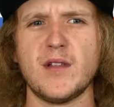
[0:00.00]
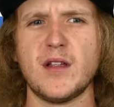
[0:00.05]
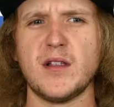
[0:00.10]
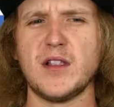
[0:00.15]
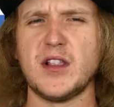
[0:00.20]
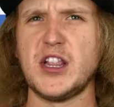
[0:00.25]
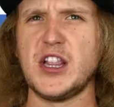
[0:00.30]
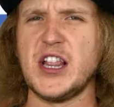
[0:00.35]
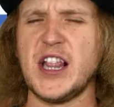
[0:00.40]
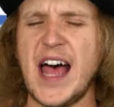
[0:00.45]

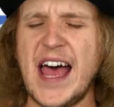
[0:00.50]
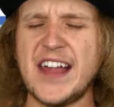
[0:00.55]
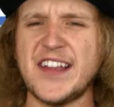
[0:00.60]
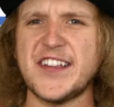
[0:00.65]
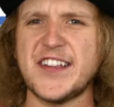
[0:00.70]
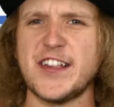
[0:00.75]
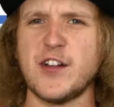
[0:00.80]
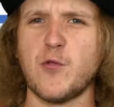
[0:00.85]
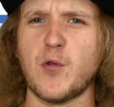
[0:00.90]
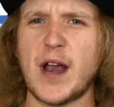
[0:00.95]

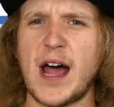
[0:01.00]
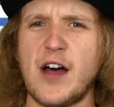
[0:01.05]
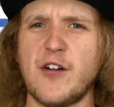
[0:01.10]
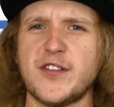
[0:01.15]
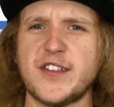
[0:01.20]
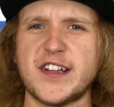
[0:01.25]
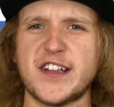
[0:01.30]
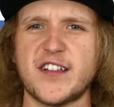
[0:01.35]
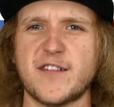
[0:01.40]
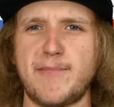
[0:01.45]
less than what I
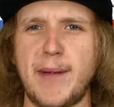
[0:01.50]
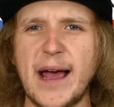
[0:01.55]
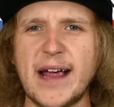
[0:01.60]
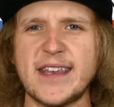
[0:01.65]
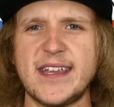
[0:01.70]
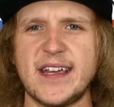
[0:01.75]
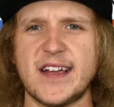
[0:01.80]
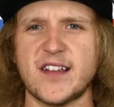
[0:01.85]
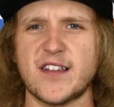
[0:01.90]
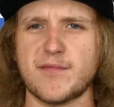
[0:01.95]
was
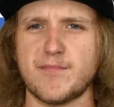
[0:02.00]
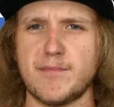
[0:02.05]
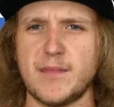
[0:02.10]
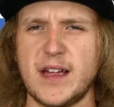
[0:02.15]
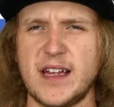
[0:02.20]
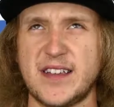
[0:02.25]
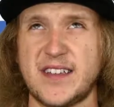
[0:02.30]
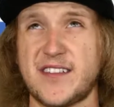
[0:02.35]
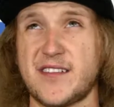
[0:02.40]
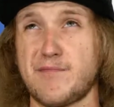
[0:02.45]
expecting,
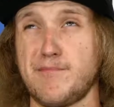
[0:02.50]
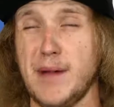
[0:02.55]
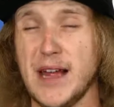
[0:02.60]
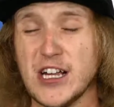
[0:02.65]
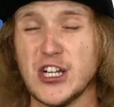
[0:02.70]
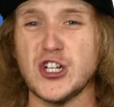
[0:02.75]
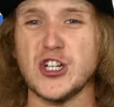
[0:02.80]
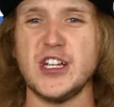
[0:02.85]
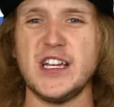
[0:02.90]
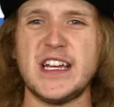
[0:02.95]

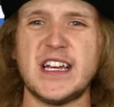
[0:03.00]
especially